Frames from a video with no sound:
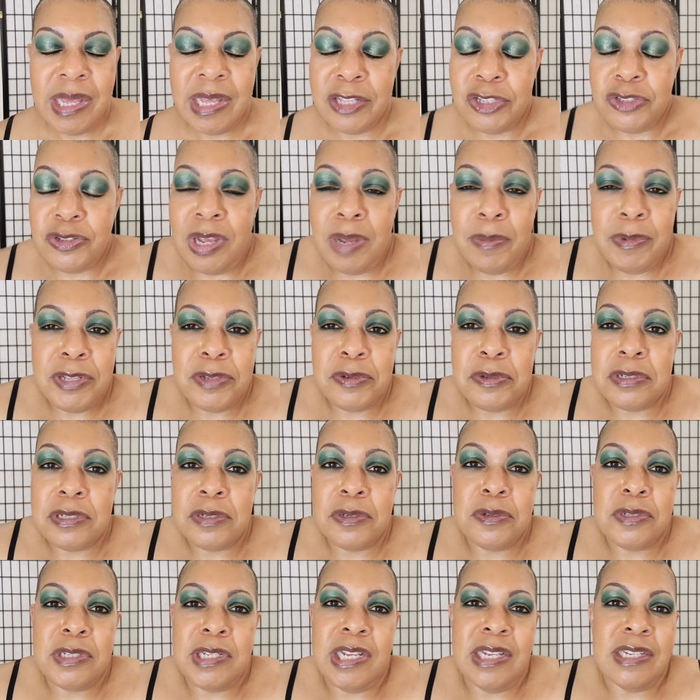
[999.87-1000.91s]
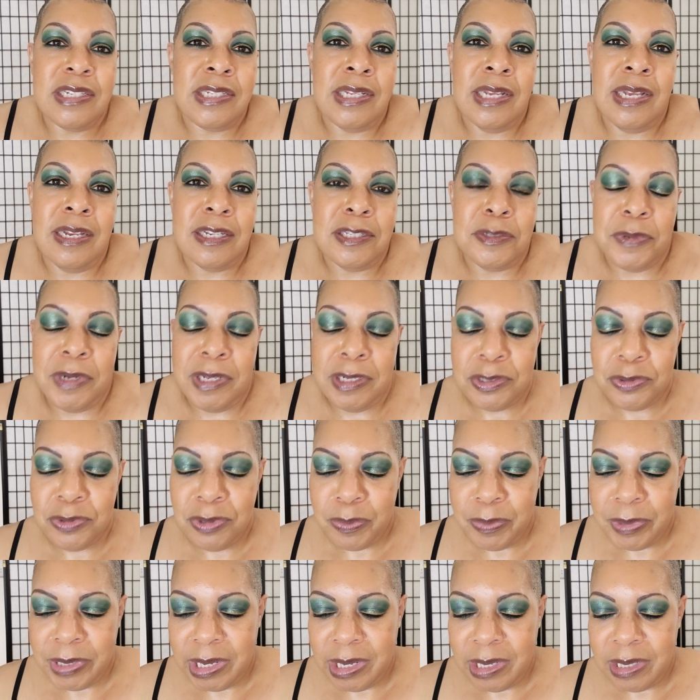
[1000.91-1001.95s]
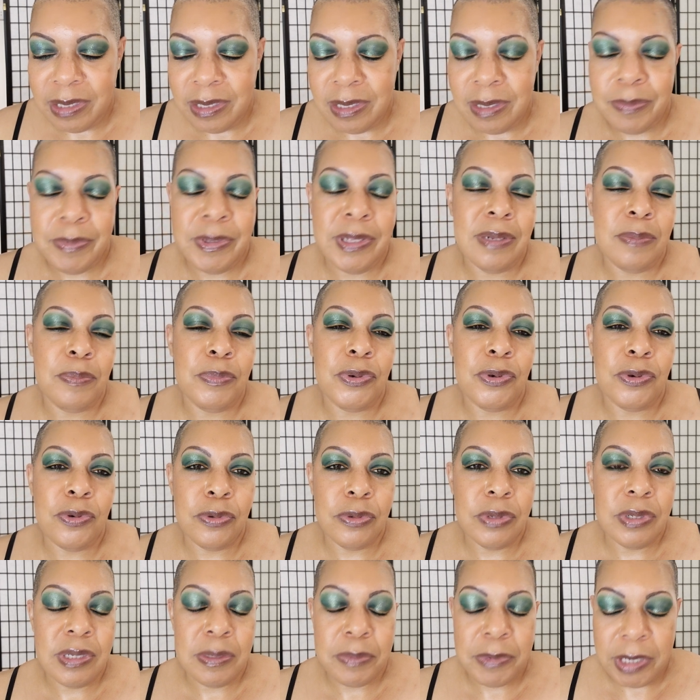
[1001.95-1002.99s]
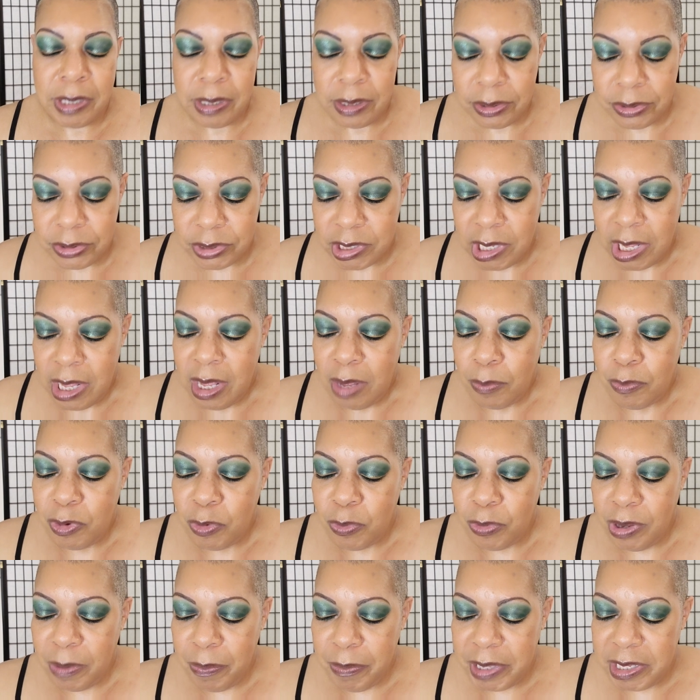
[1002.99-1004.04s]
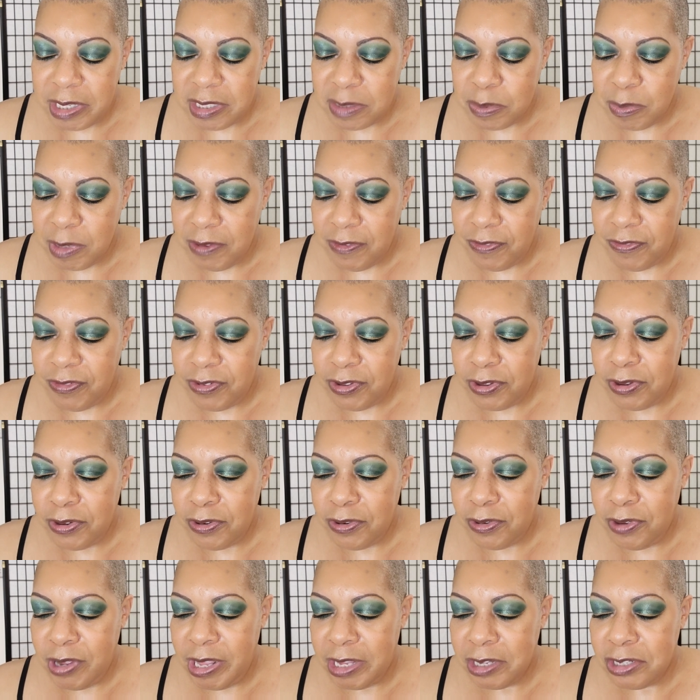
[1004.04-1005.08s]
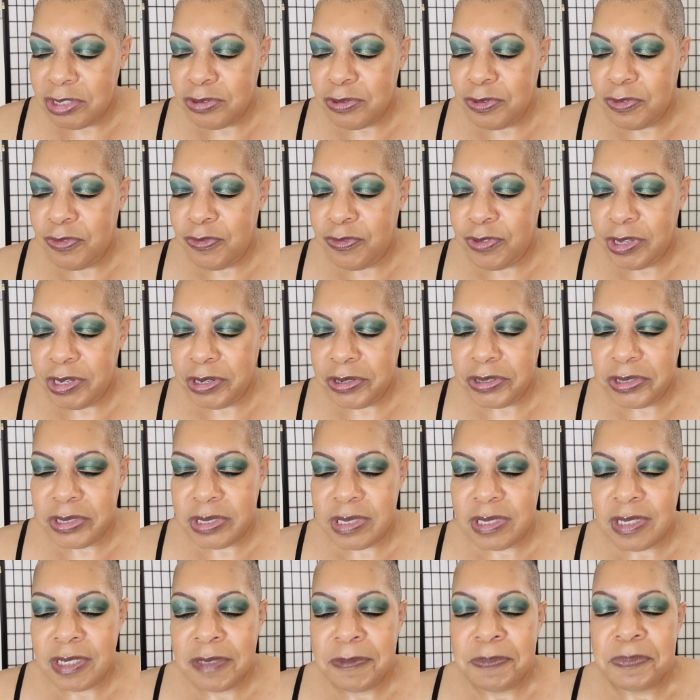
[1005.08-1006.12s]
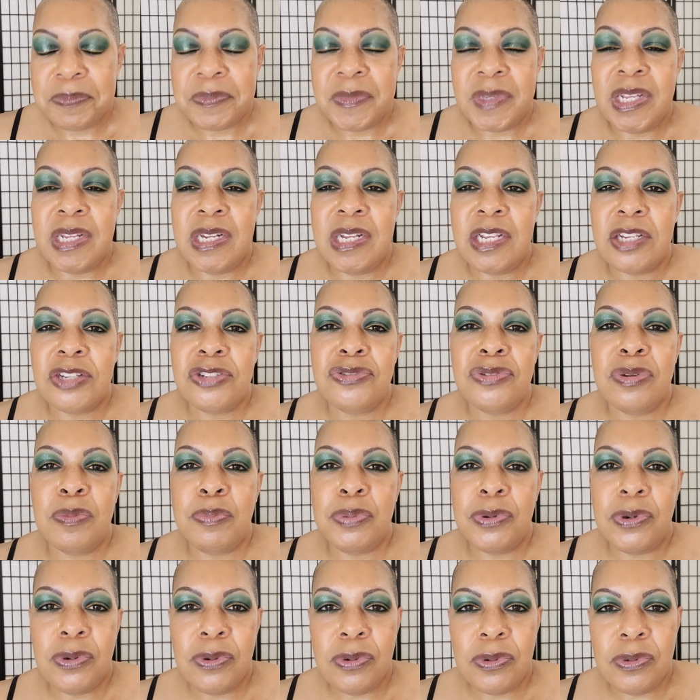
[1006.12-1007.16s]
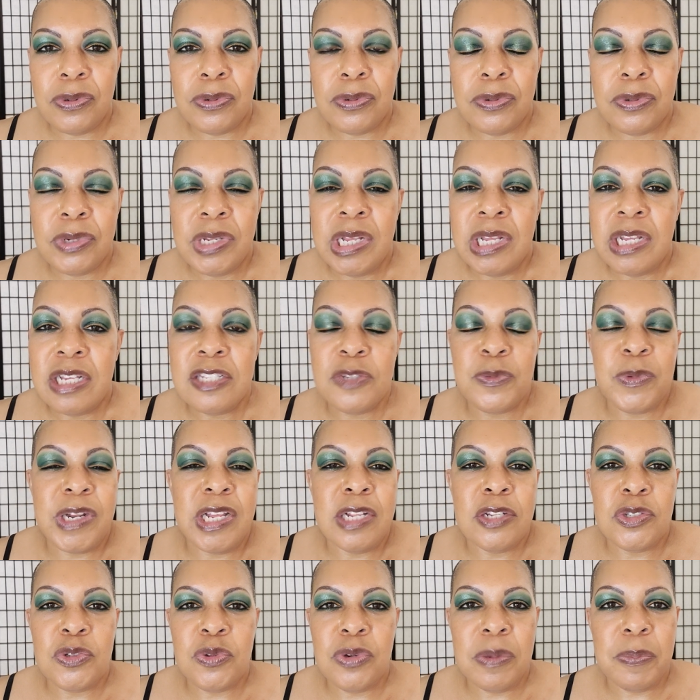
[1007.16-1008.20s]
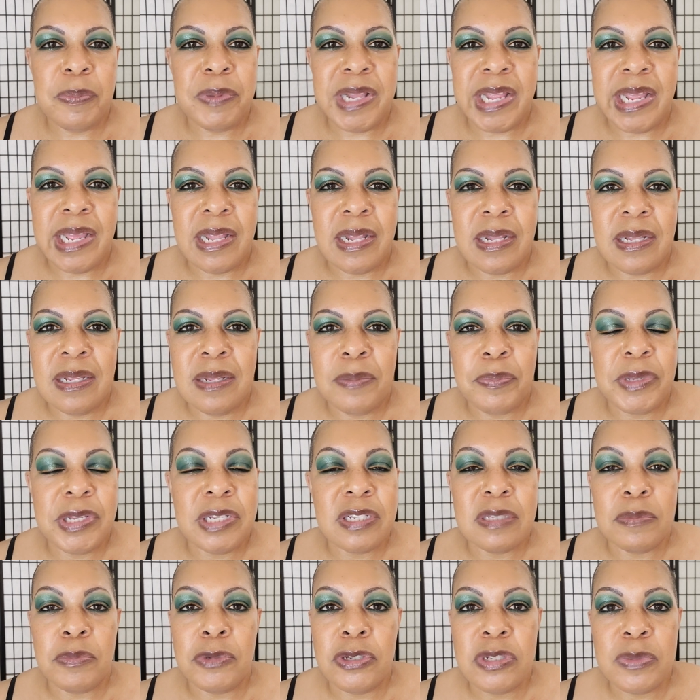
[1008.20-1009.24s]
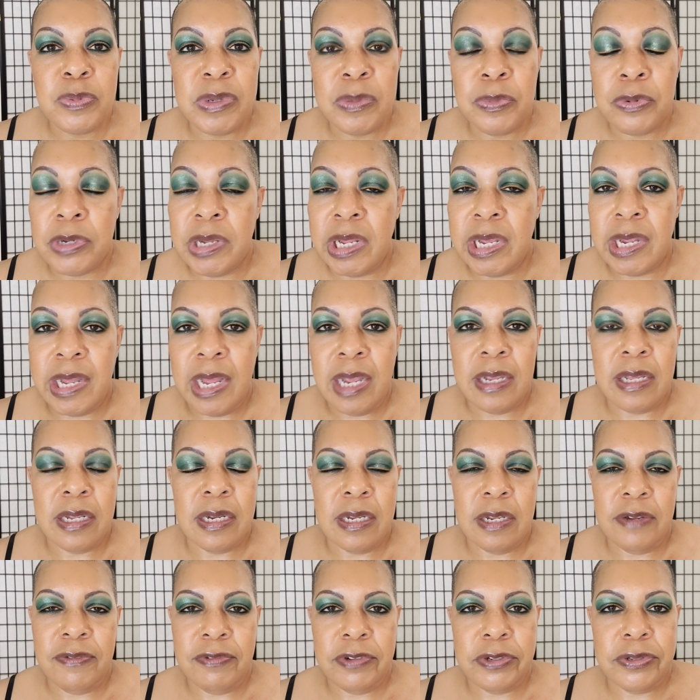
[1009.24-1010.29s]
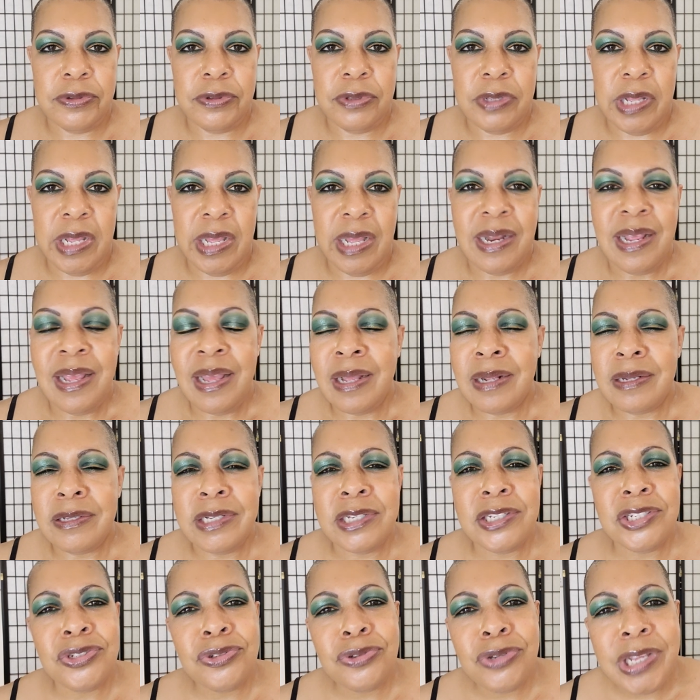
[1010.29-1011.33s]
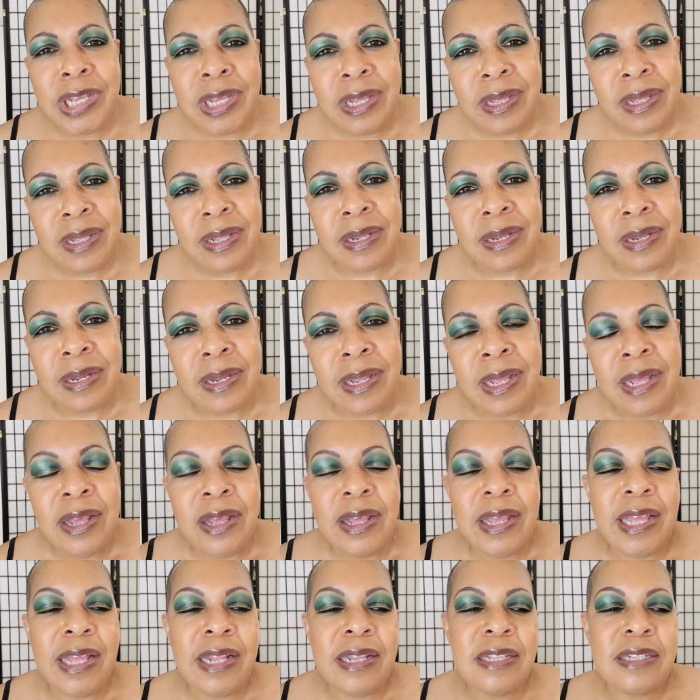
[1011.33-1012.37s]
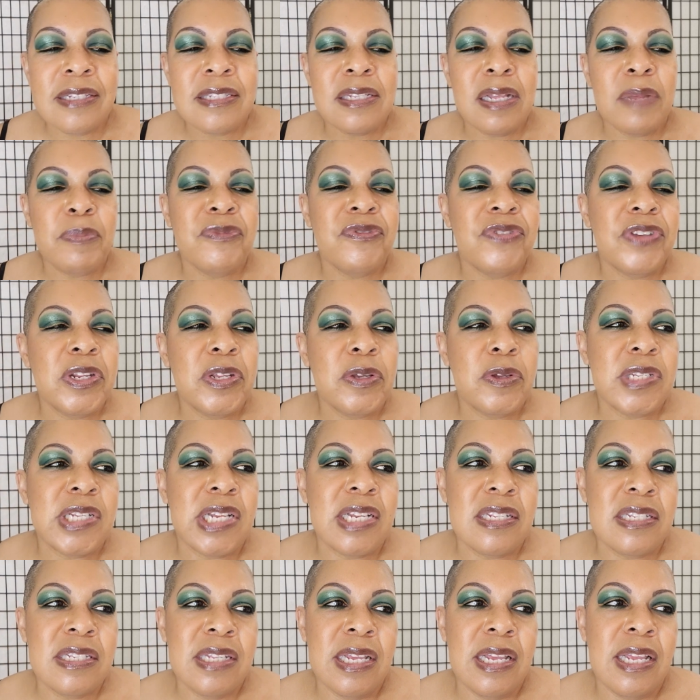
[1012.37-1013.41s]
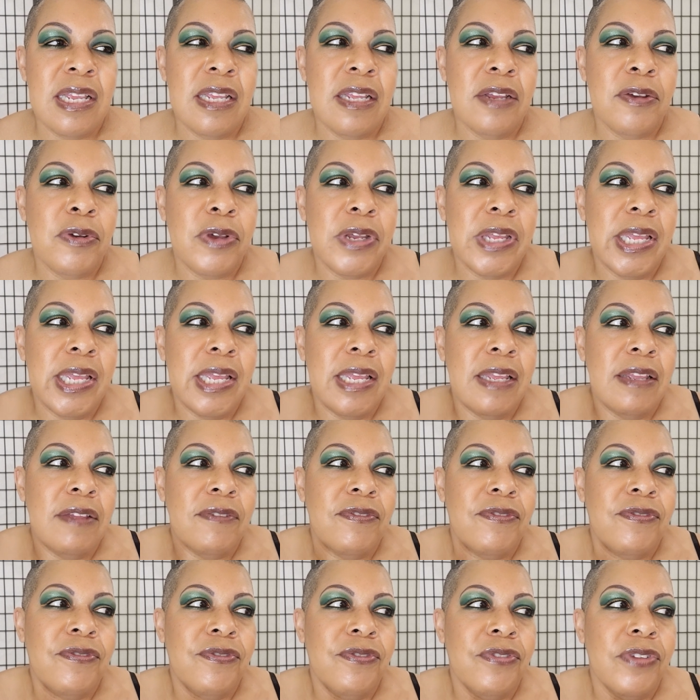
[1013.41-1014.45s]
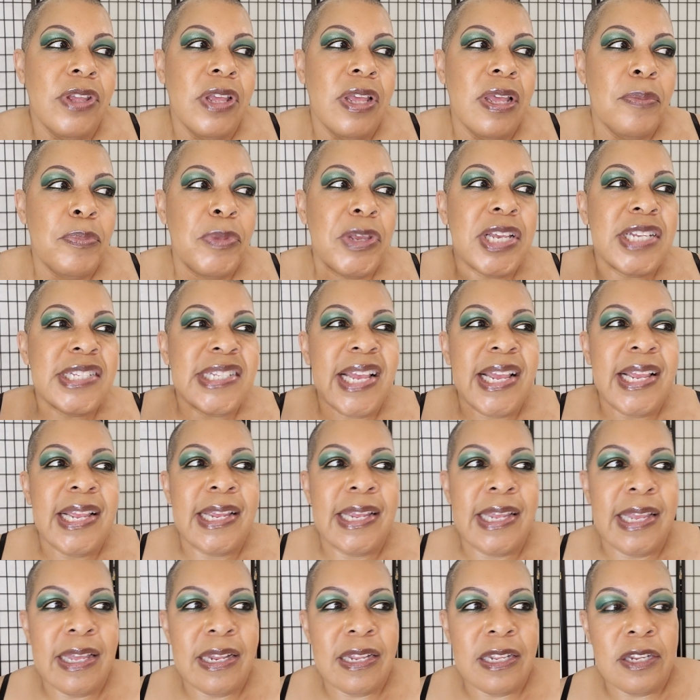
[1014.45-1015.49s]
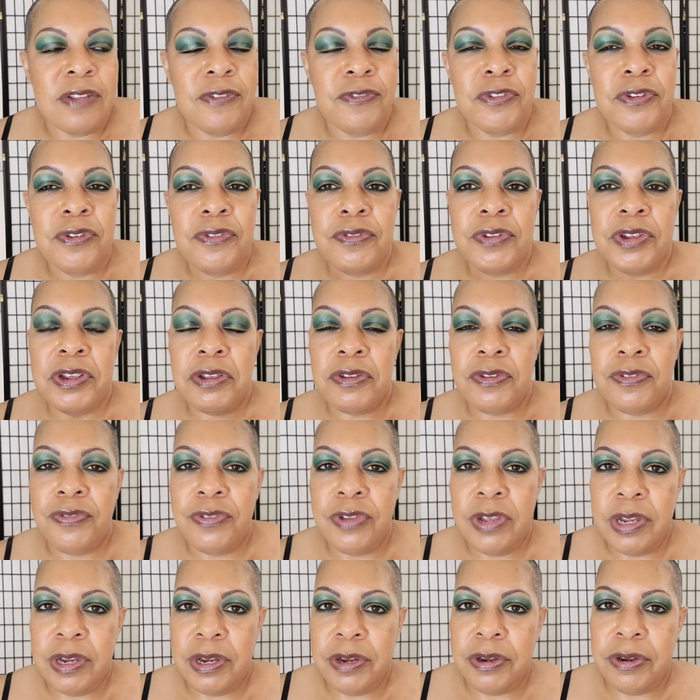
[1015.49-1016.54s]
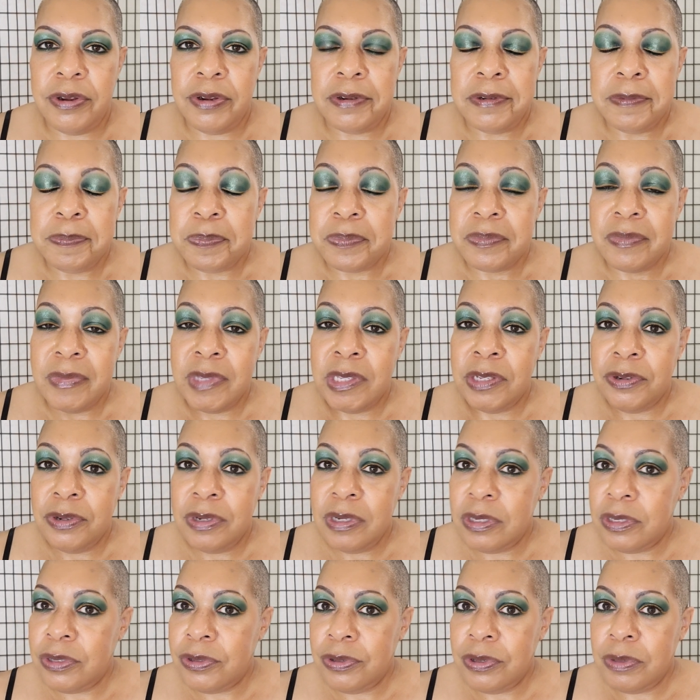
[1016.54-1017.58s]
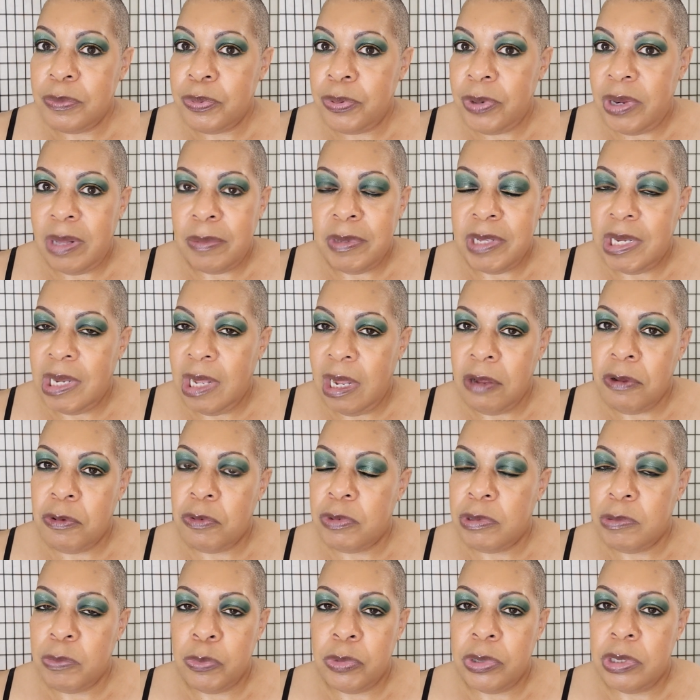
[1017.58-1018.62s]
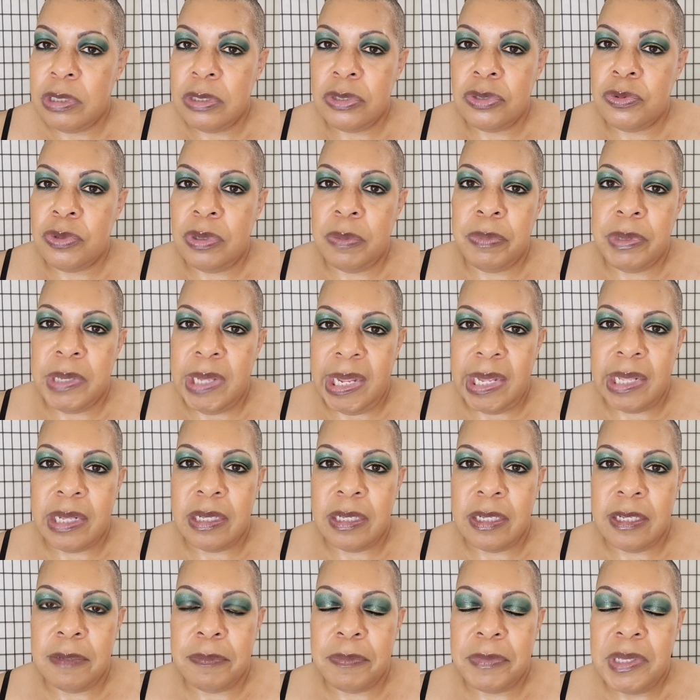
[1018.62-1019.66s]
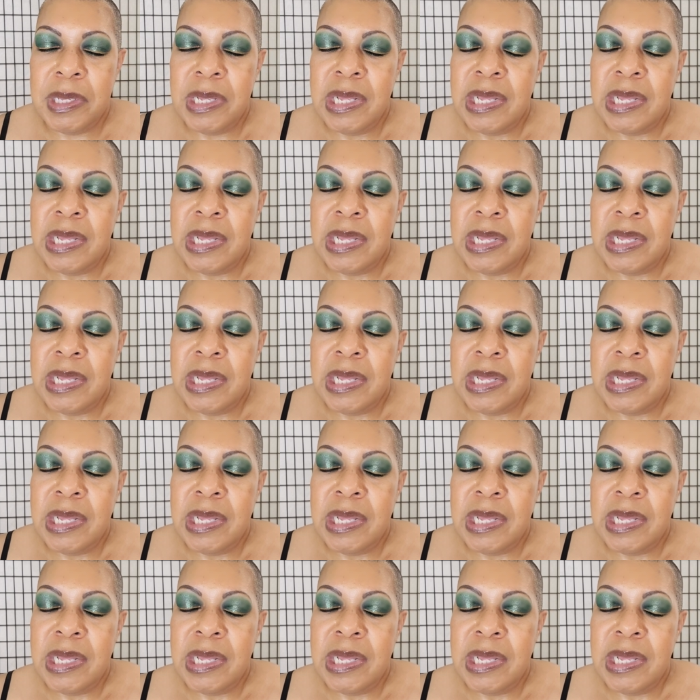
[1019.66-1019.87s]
And so I've been using those hashtags when I do a black lip and bold lip colors. But what makes me feel extra fierce and extra bold is when I do a black lip because most people are like, I could never do that. Yes, you can. And then some videos I say, okay, if, because I get it, if you're very fair, you're, you're probably not going to want to do a black lip.